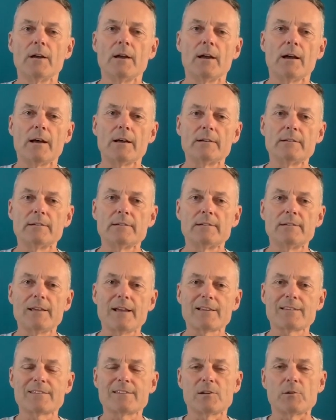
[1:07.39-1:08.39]
And
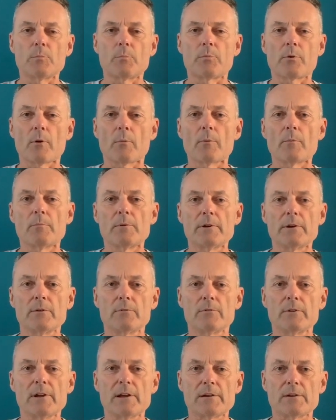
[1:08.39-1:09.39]
yes, it probably
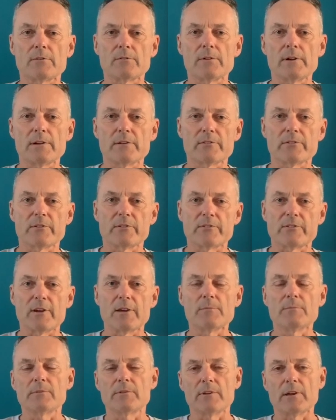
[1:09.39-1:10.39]
reiterates the
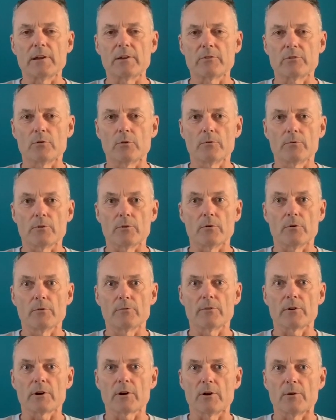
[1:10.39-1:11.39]
same things over and
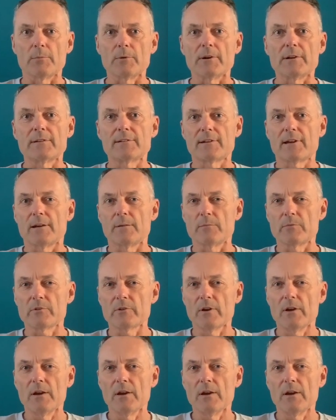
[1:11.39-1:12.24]
over a couple of times.